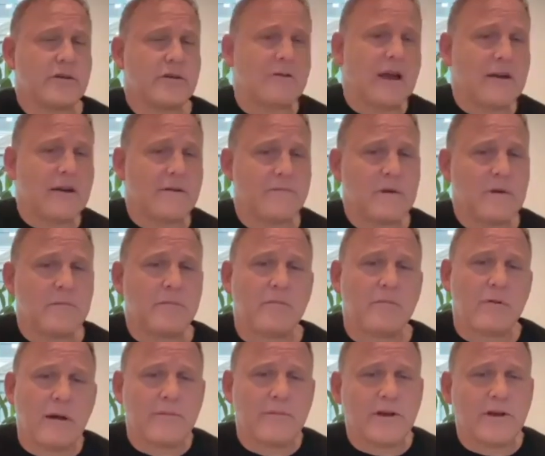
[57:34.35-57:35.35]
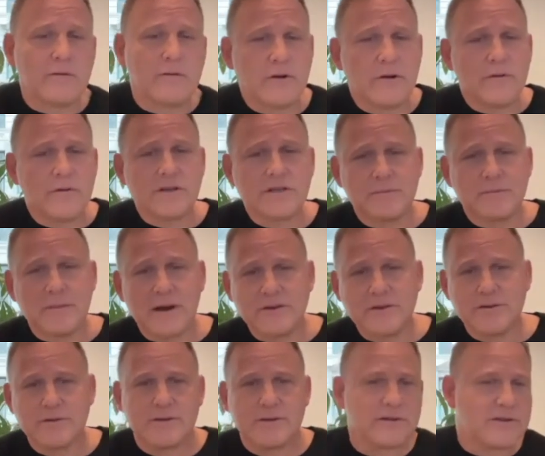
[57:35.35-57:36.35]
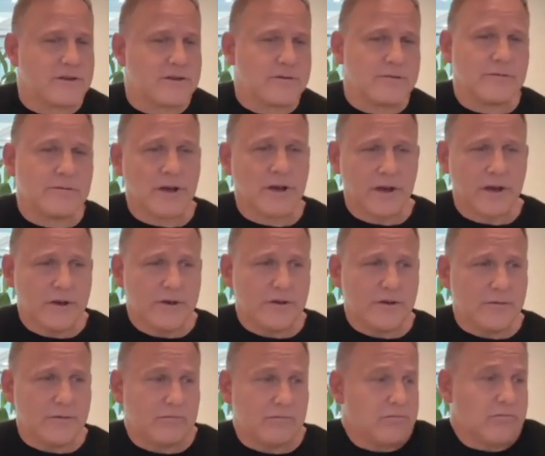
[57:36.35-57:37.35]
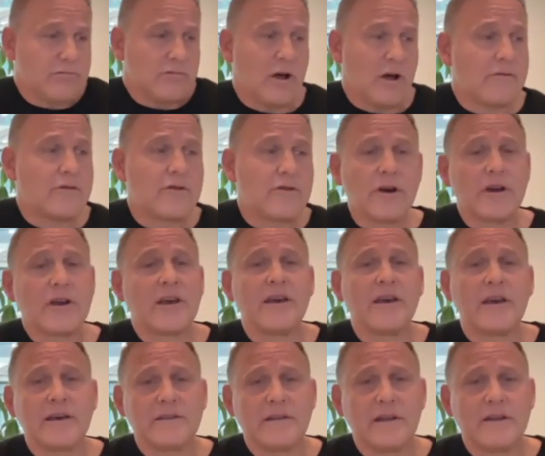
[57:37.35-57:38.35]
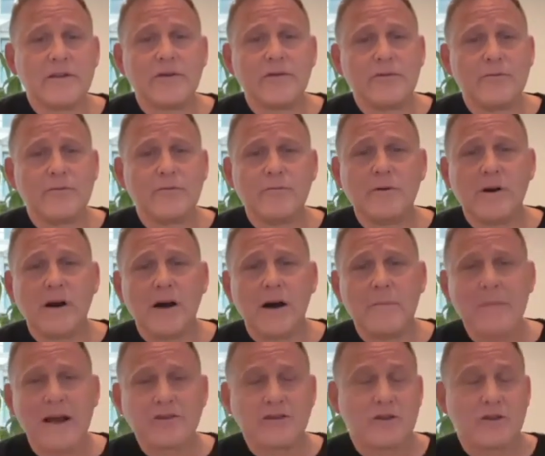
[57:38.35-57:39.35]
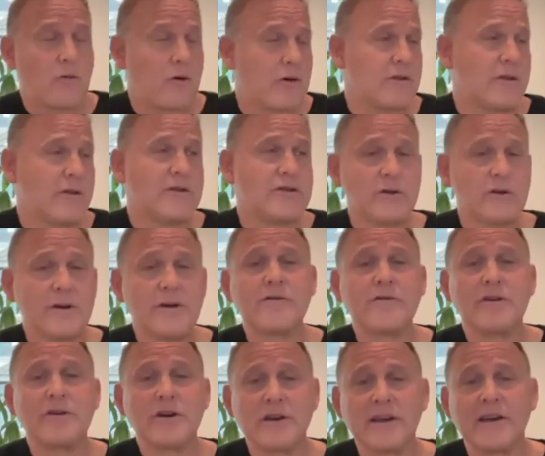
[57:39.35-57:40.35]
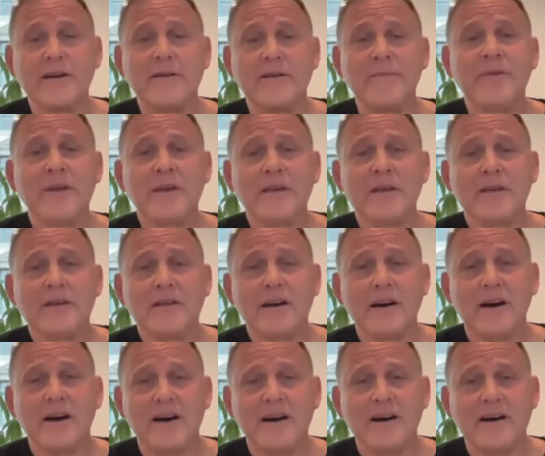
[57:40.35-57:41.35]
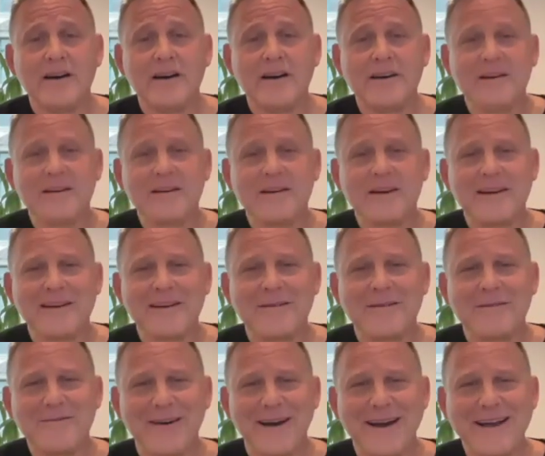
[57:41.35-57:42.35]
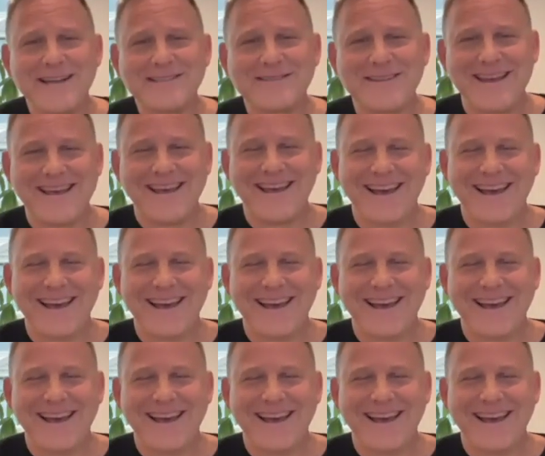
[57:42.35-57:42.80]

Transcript: in life. People probably don't know this about you, that you love cooking, and that you actually worked on The Joy of Cooking and a revised.